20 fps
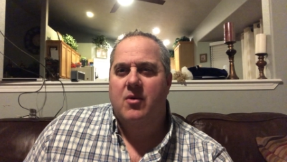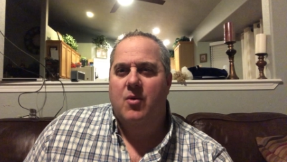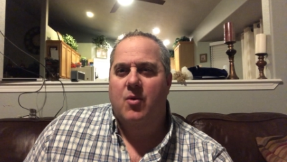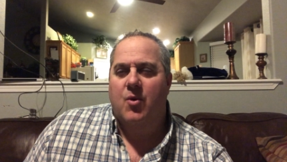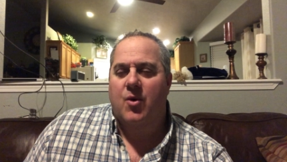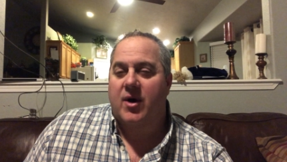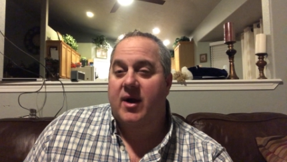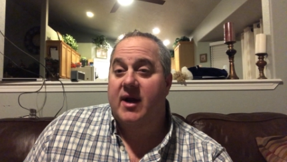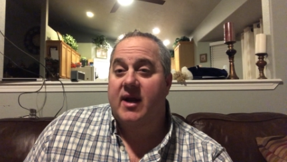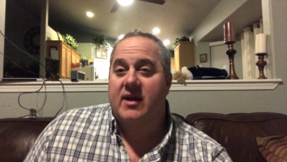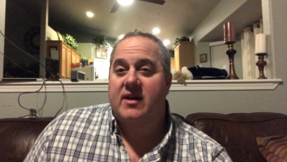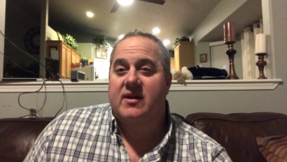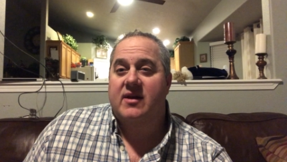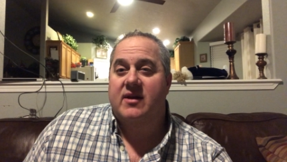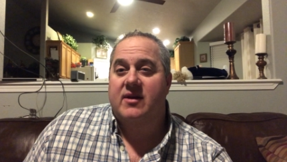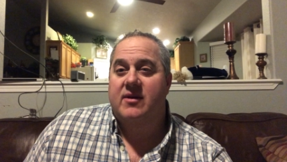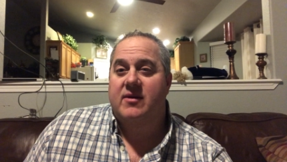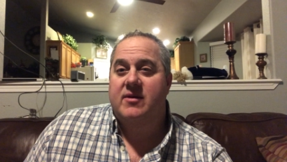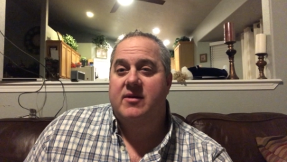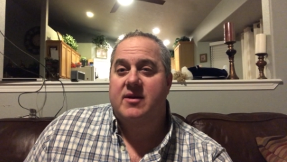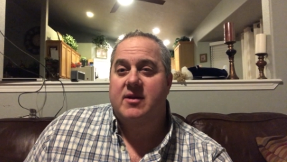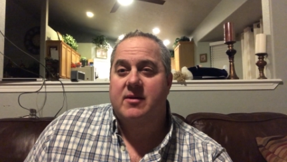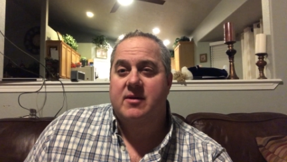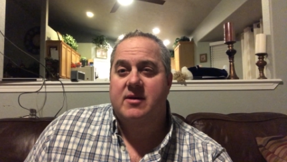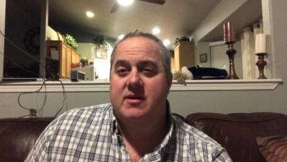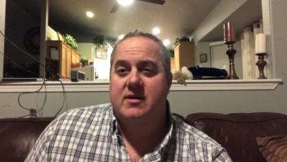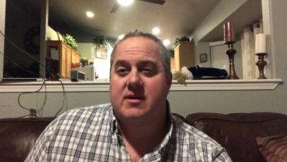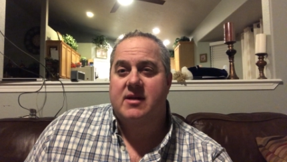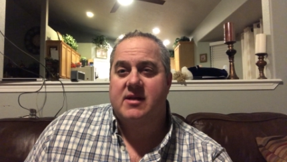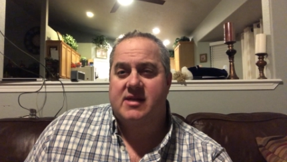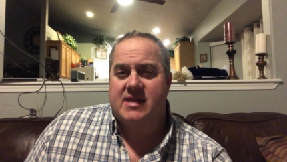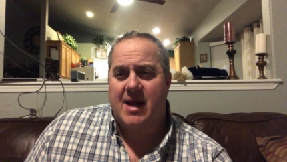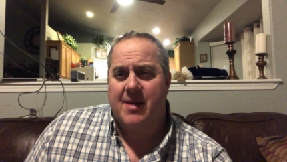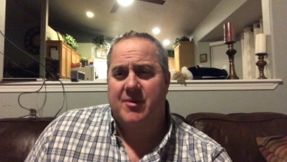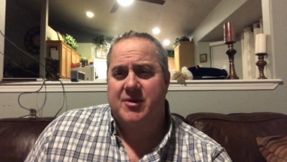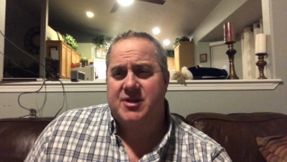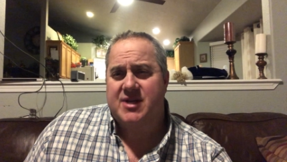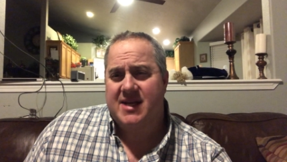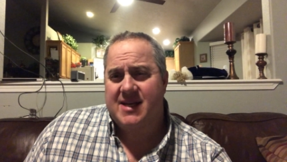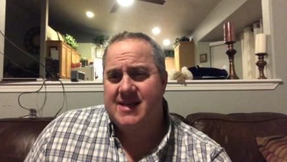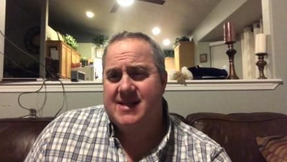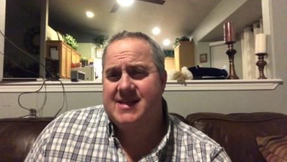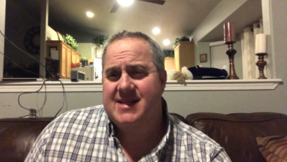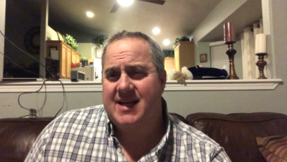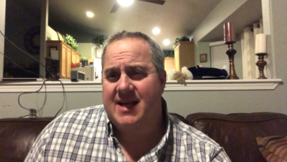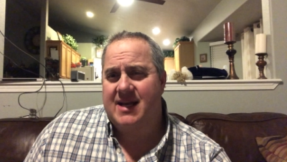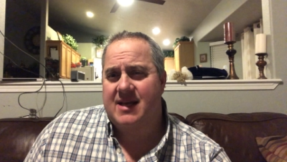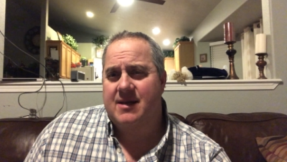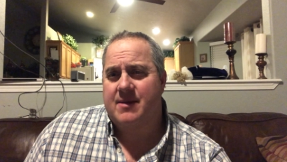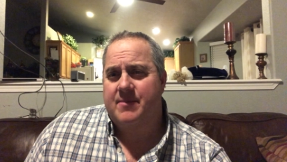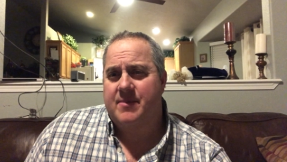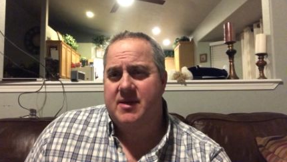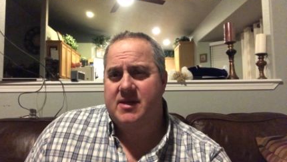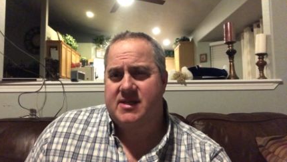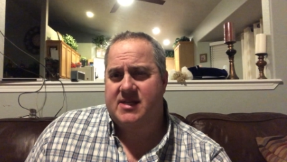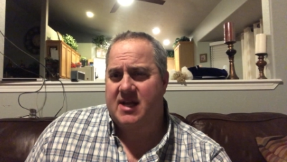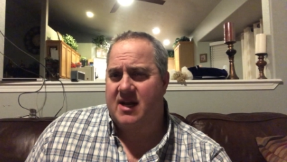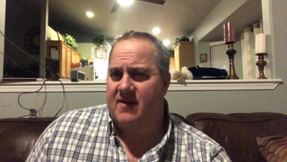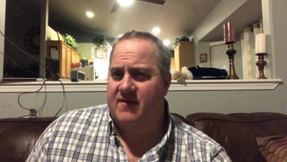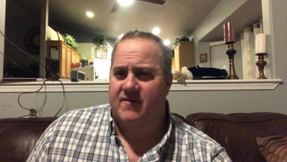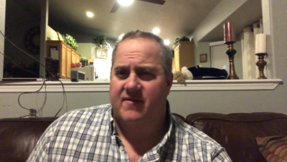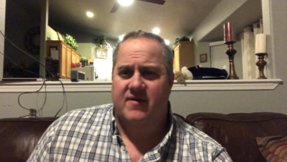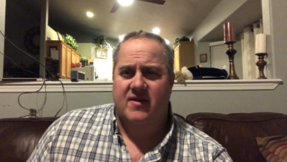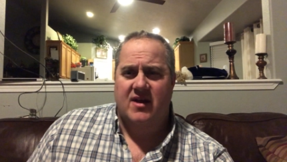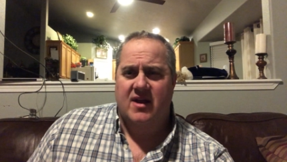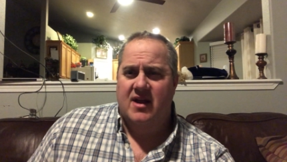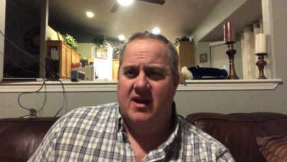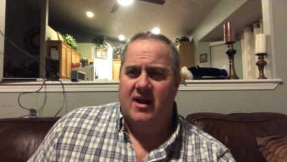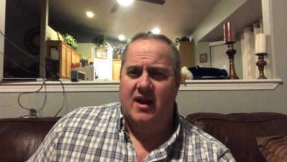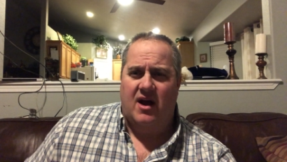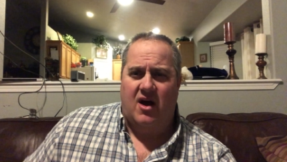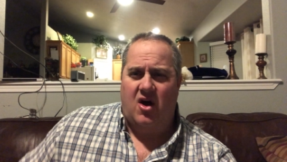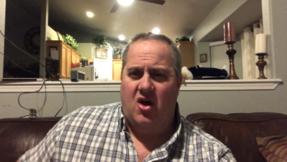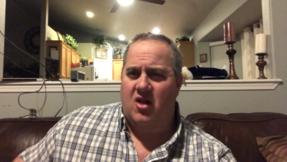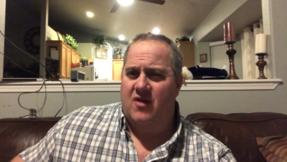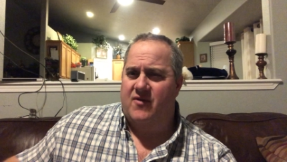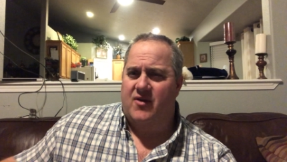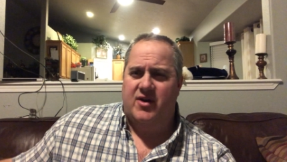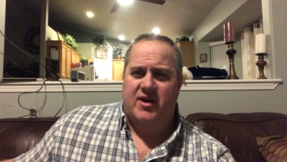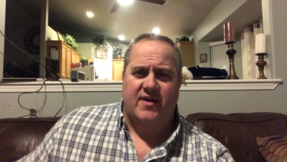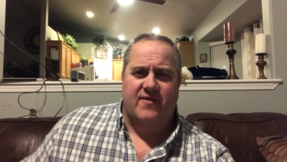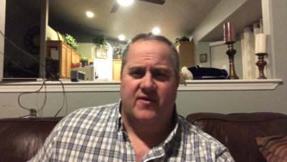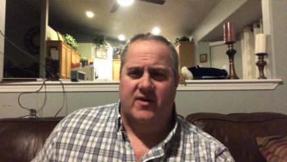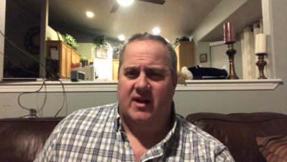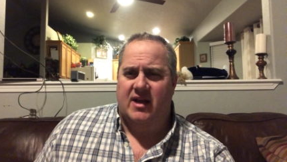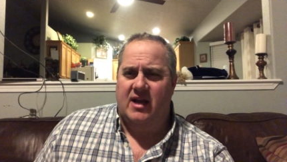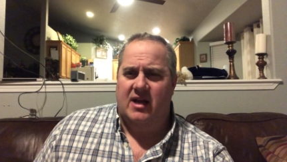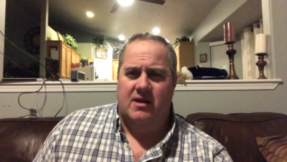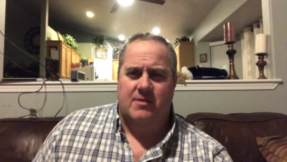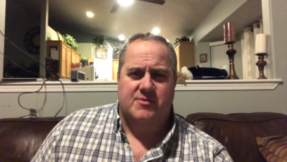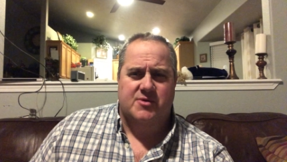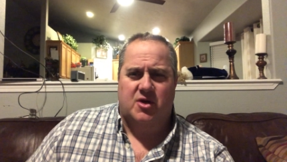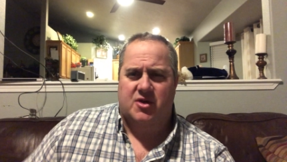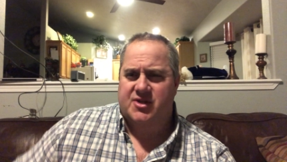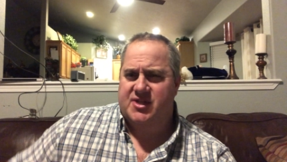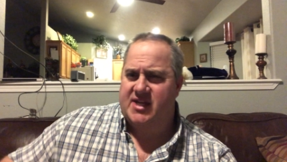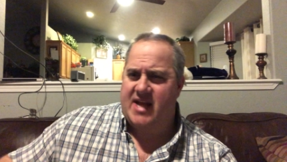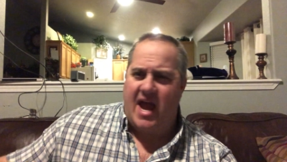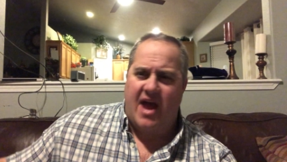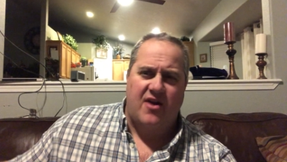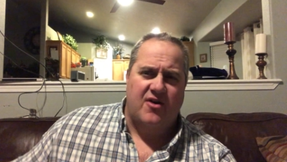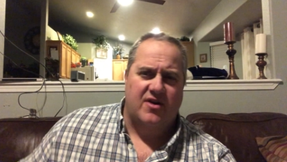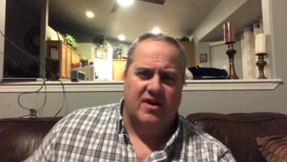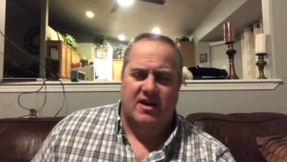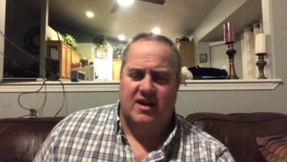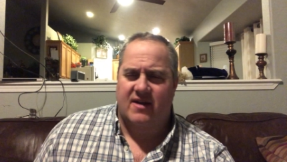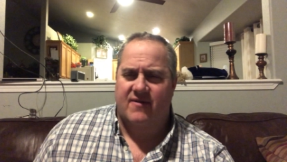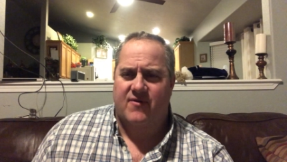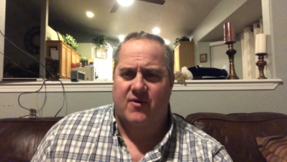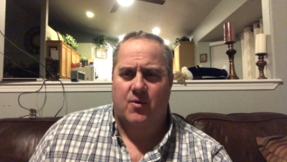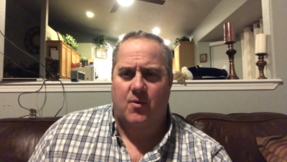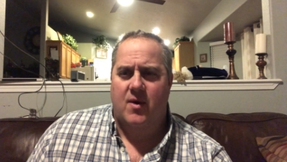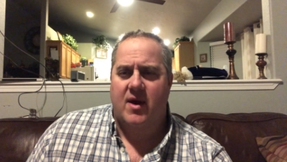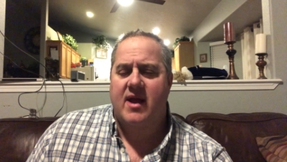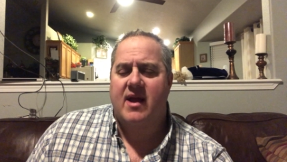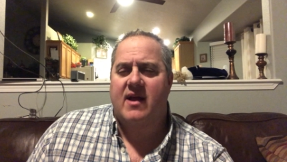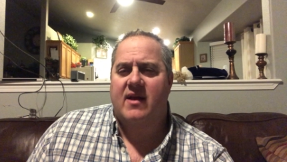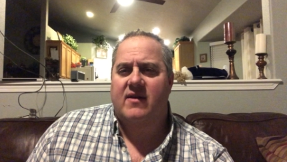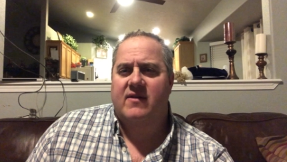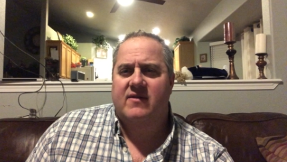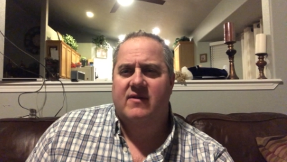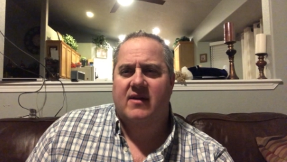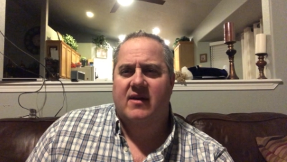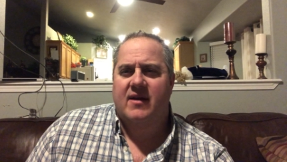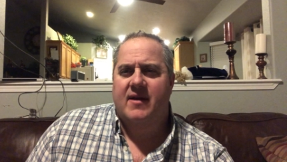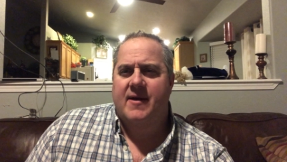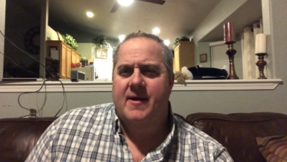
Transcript: working to to establish his kingdom instead of all of our different kingdoms all scattered in different ways